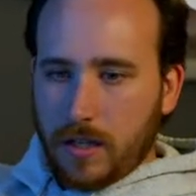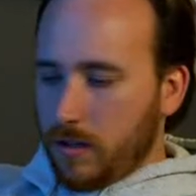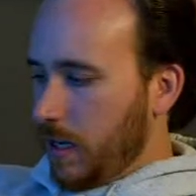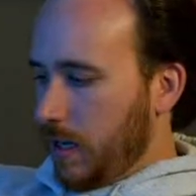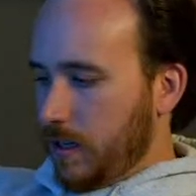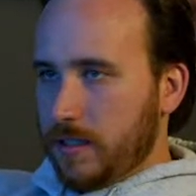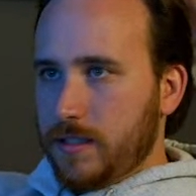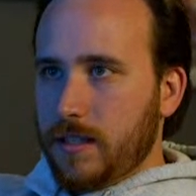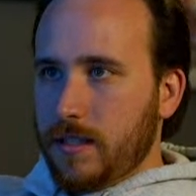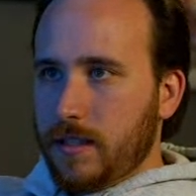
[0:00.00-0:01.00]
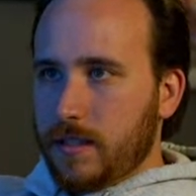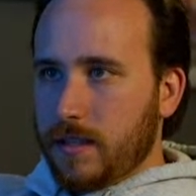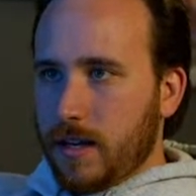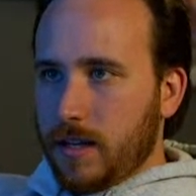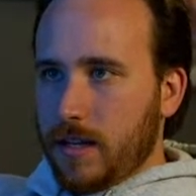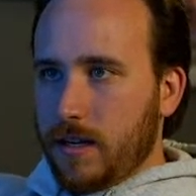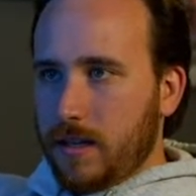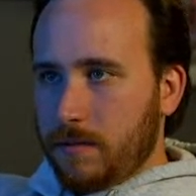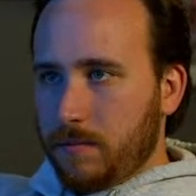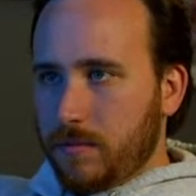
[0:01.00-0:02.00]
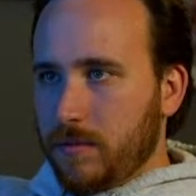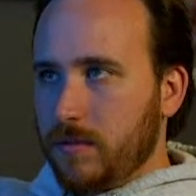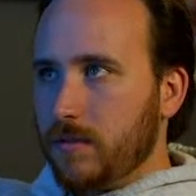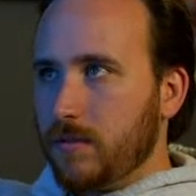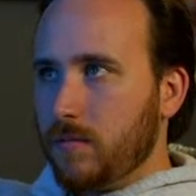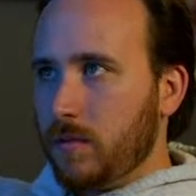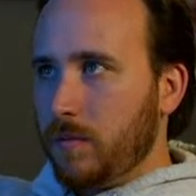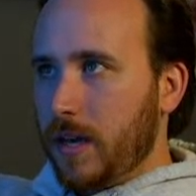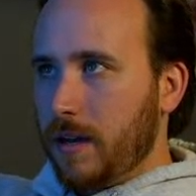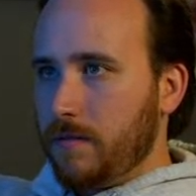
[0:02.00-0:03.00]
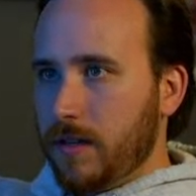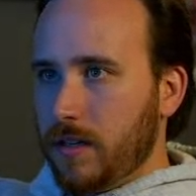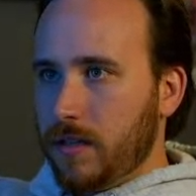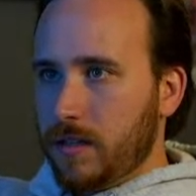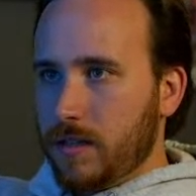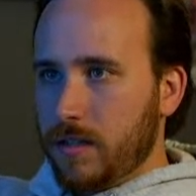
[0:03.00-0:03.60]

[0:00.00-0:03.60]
Okay, let's see. Let's line that up. What do we have here?